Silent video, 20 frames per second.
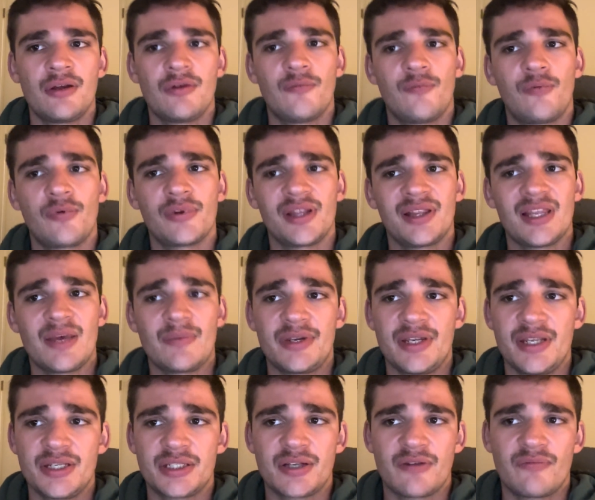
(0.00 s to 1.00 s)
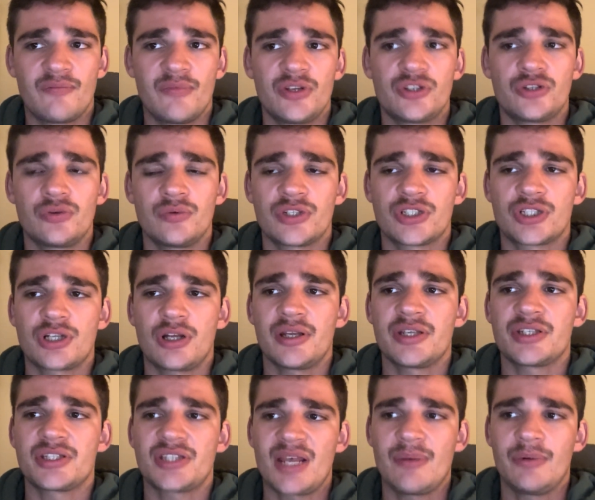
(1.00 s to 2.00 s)
for the Lebanese government to install a
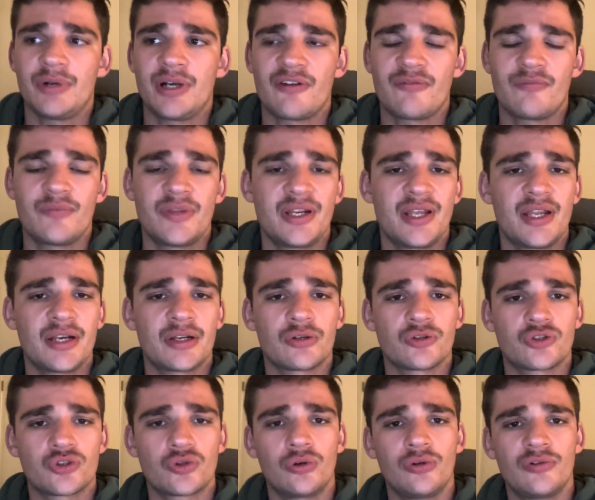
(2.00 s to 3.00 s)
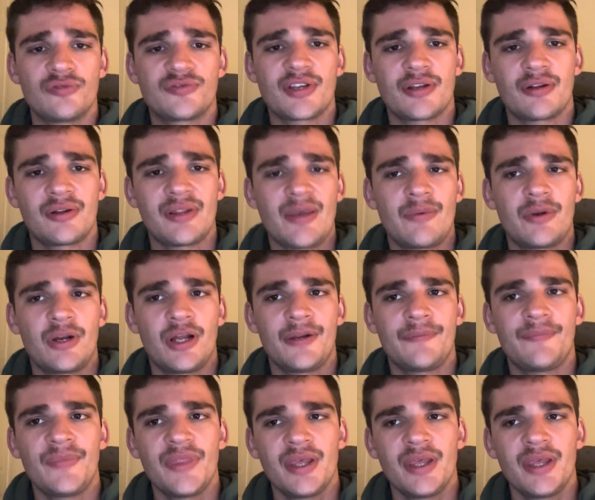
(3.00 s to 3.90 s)
stable government in control of southern Lebanon,